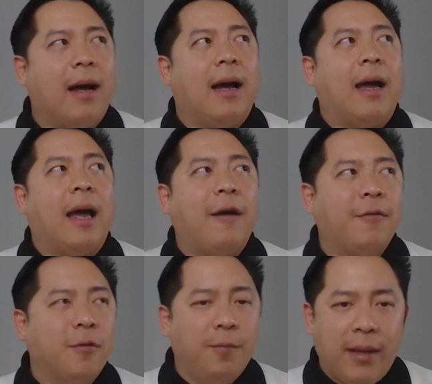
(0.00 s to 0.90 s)
I
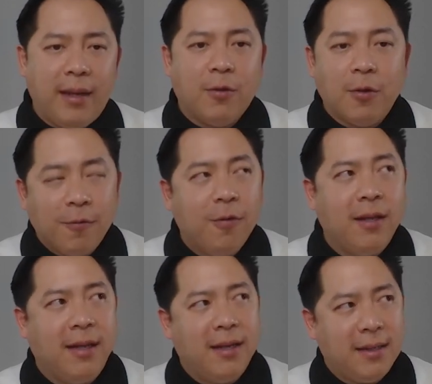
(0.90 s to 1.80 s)
have to be
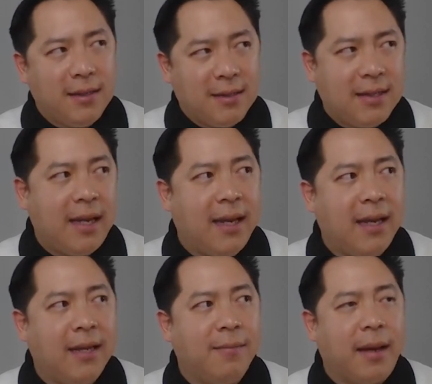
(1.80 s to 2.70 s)
truthfully
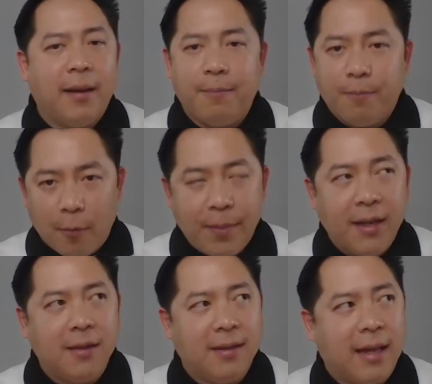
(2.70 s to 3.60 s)
saying my
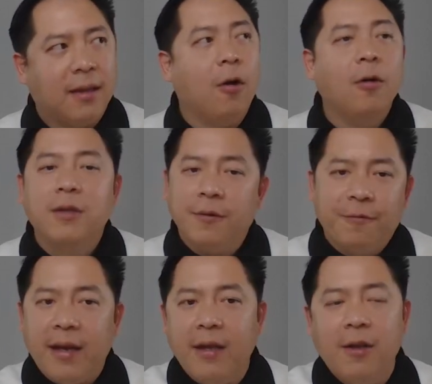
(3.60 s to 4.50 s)
opinion that all the
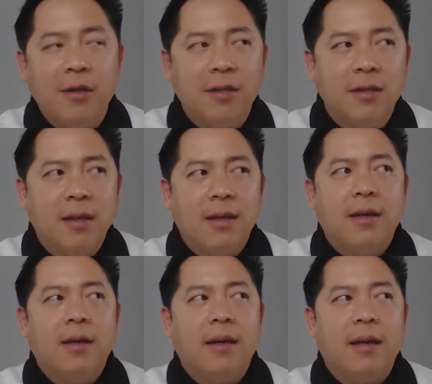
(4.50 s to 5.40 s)
failures,
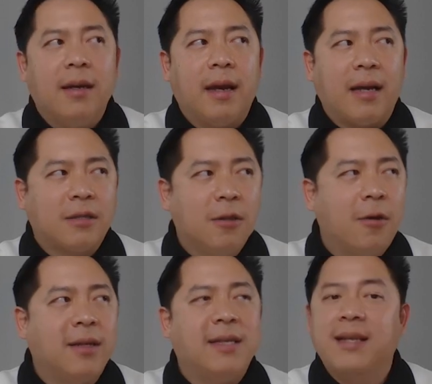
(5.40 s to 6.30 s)
as
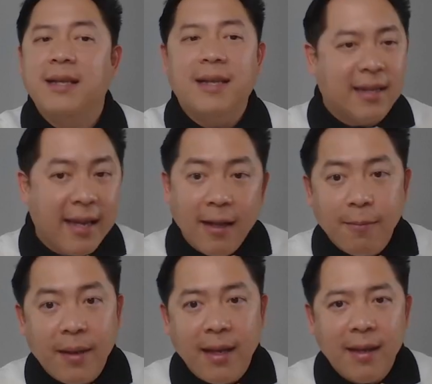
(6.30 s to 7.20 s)
long as it didn't kill
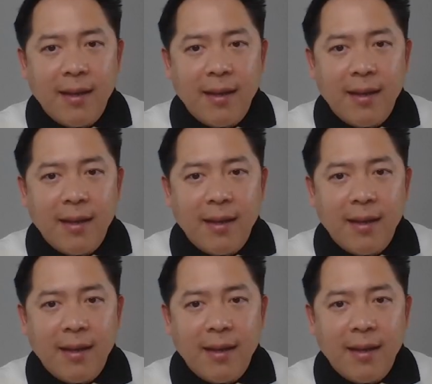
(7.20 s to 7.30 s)
me,